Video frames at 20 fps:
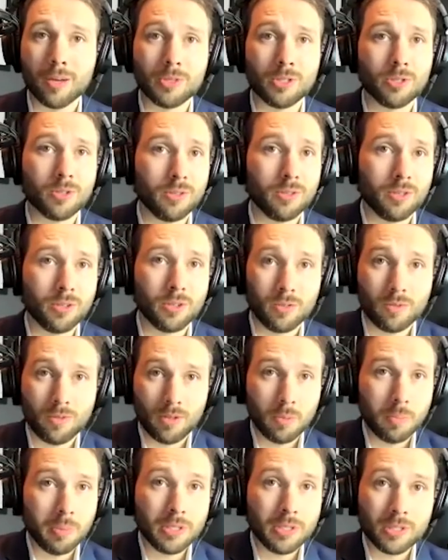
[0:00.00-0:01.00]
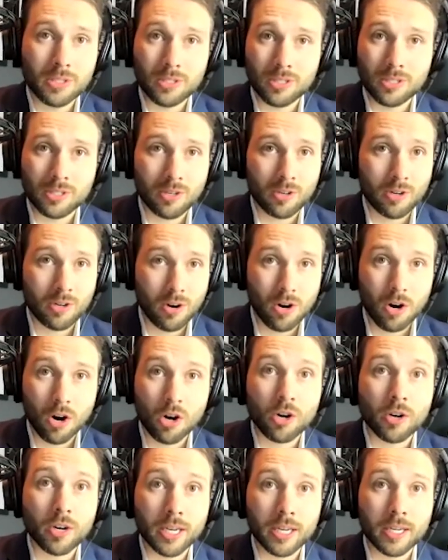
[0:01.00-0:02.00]
Their businesses are
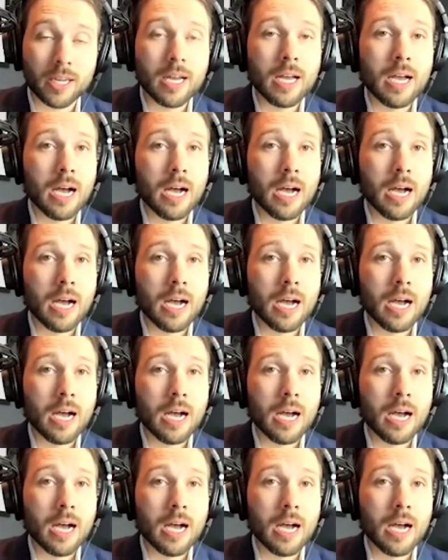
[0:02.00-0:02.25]
hurting,